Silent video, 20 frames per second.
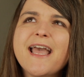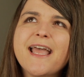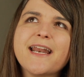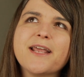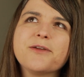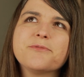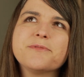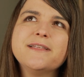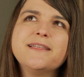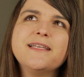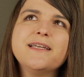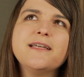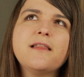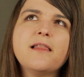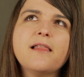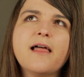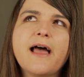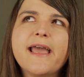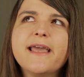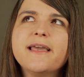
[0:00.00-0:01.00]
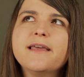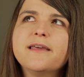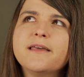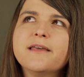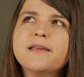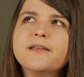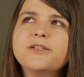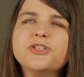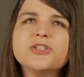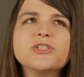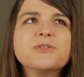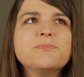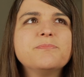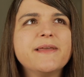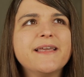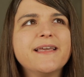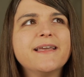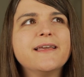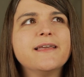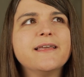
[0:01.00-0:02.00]
and I really like just
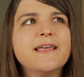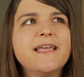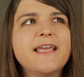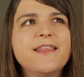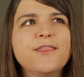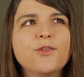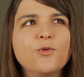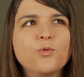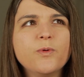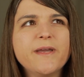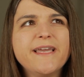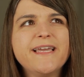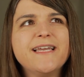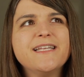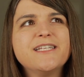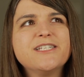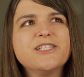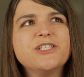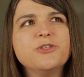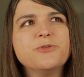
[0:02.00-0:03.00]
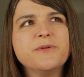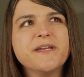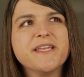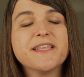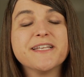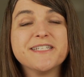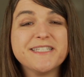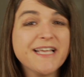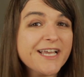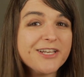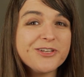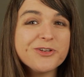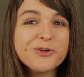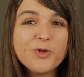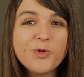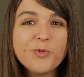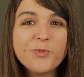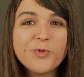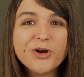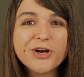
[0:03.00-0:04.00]
being in the weeds, doing the
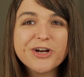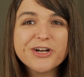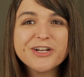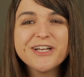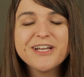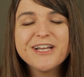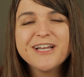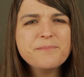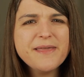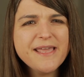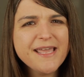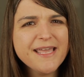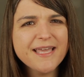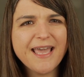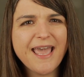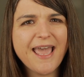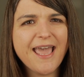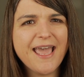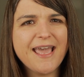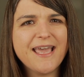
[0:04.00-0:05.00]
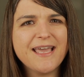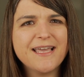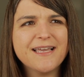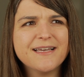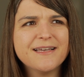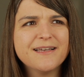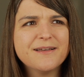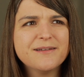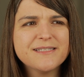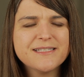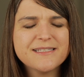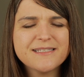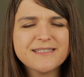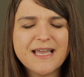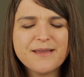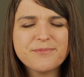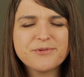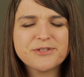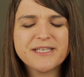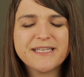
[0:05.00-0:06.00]
technical work. Being a
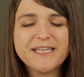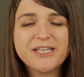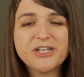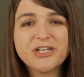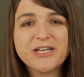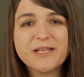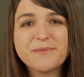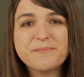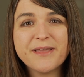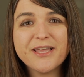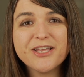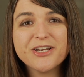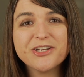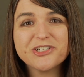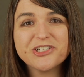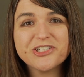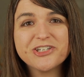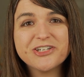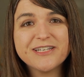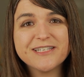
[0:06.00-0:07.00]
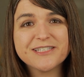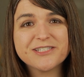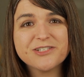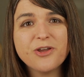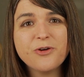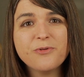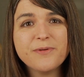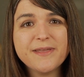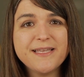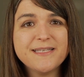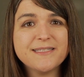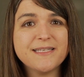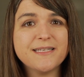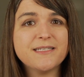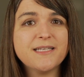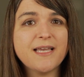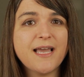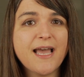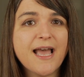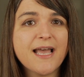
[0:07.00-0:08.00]
cybersecurity manager is no easy
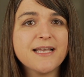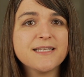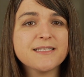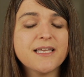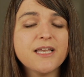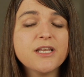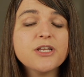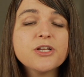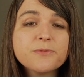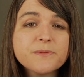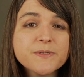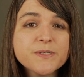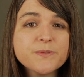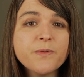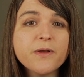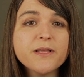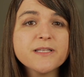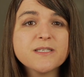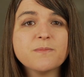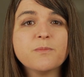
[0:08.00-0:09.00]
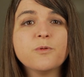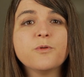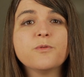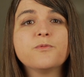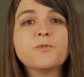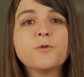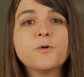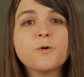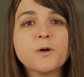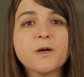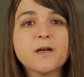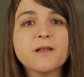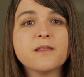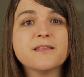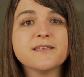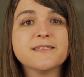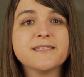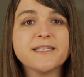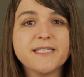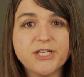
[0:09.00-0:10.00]
task, and you're responsible for
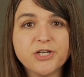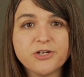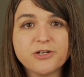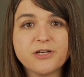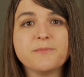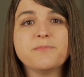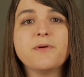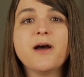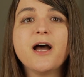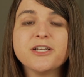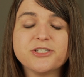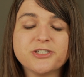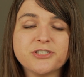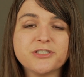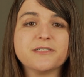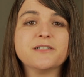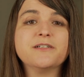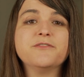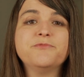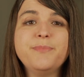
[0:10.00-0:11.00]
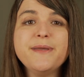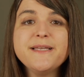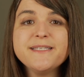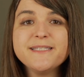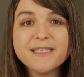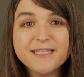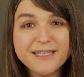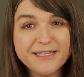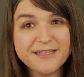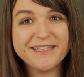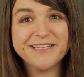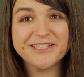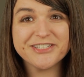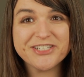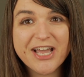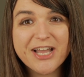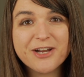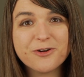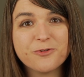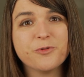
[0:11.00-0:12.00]
the security posture of basically the
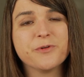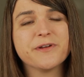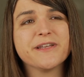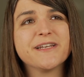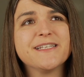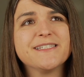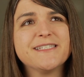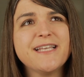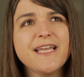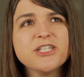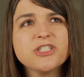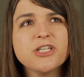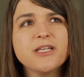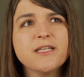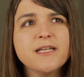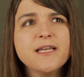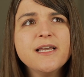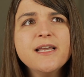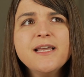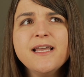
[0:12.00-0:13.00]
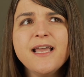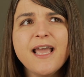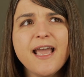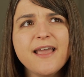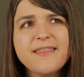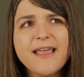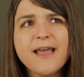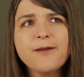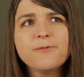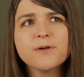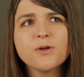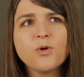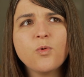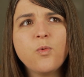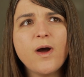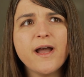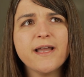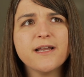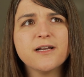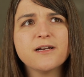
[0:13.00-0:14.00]
entire organization, and that
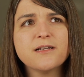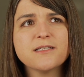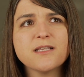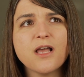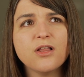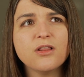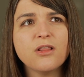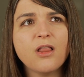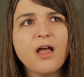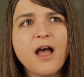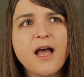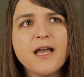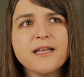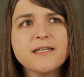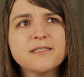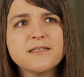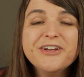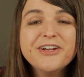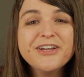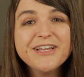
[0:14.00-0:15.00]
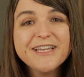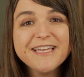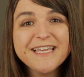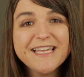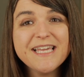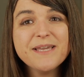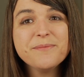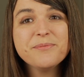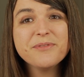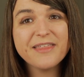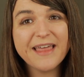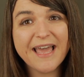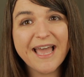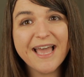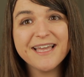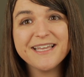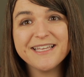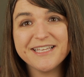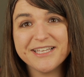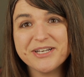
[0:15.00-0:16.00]
requires a lot. Keep
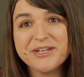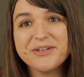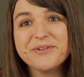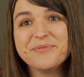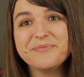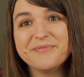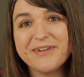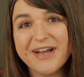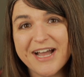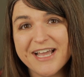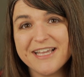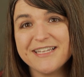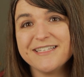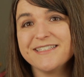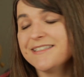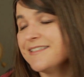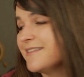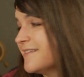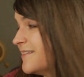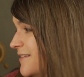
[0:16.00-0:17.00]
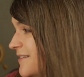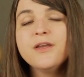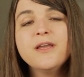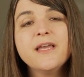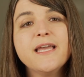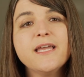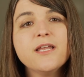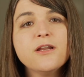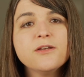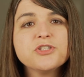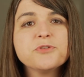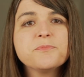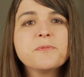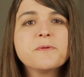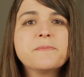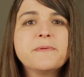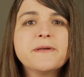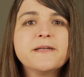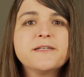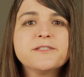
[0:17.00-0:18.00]
that in mind. It also
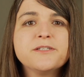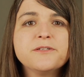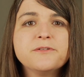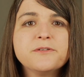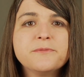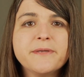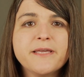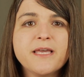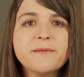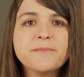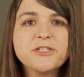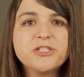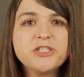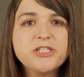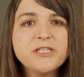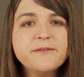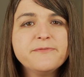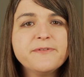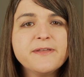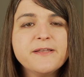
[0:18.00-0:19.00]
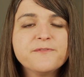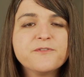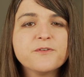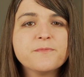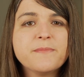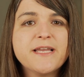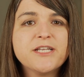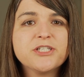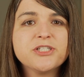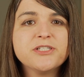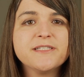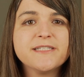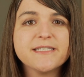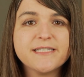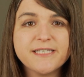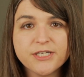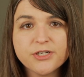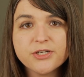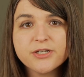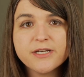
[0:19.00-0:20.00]
prepares you to become a Chief Information
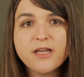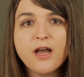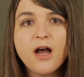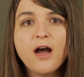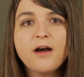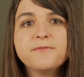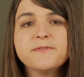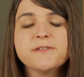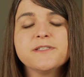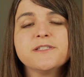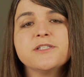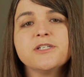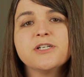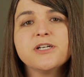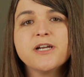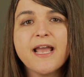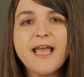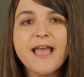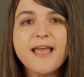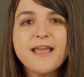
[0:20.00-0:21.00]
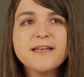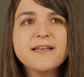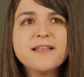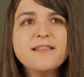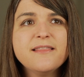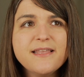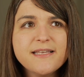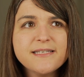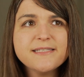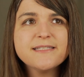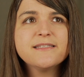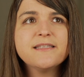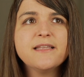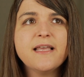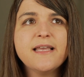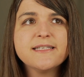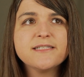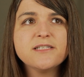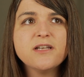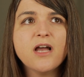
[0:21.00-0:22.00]
Security Officer, and this
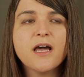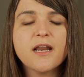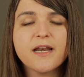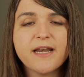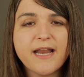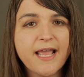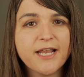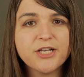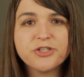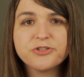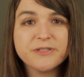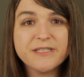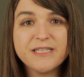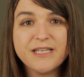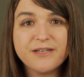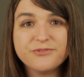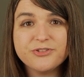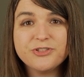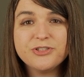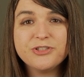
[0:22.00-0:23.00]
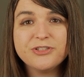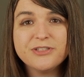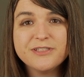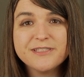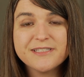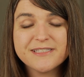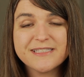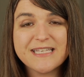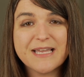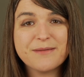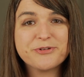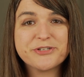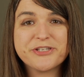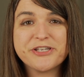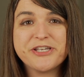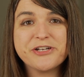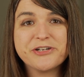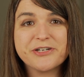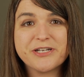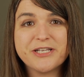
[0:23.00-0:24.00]
is not an entry-level
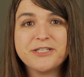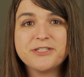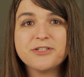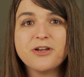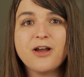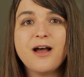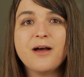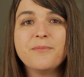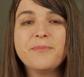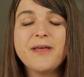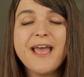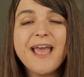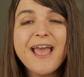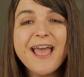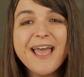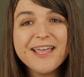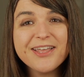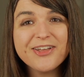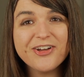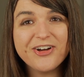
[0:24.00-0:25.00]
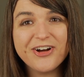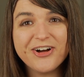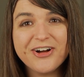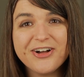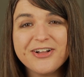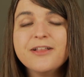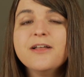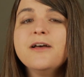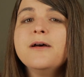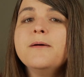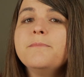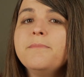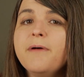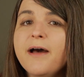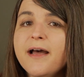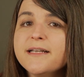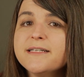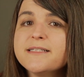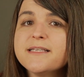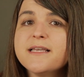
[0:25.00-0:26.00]
cybersecurity job at all,
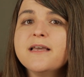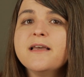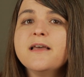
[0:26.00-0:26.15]
but